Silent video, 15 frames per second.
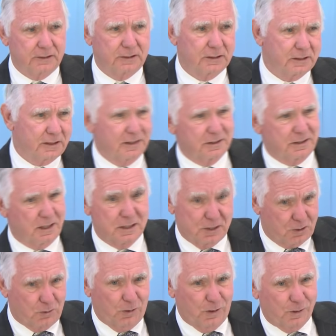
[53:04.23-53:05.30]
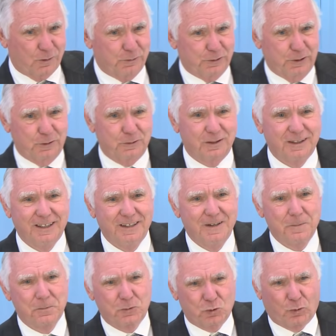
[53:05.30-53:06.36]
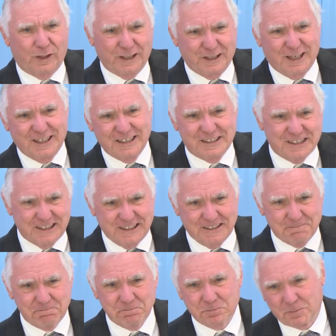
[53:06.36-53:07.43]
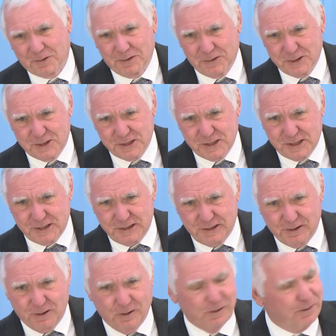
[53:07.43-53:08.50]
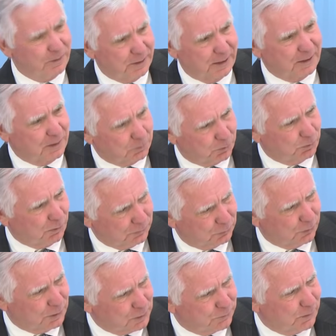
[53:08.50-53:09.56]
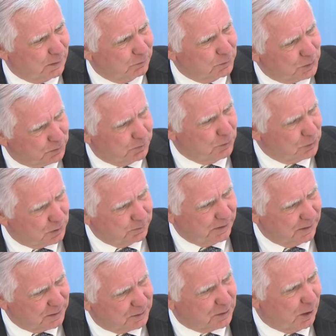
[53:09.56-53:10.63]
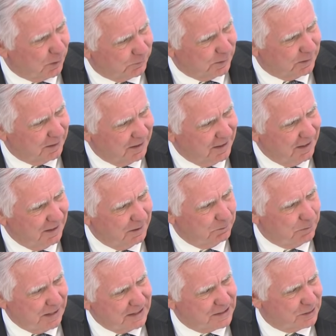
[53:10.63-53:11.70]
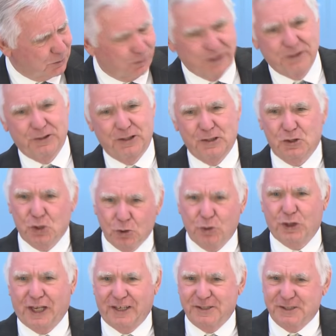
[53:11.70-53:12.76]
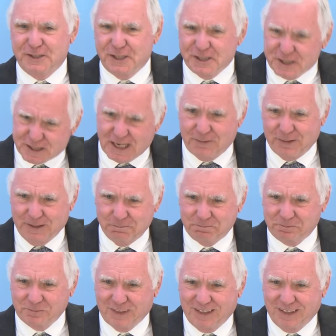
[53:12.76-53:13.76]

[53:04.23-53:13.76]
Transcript: Just as a historical note, 2019, this is the year that the trust fund was supposed to be insolvent based on the 2007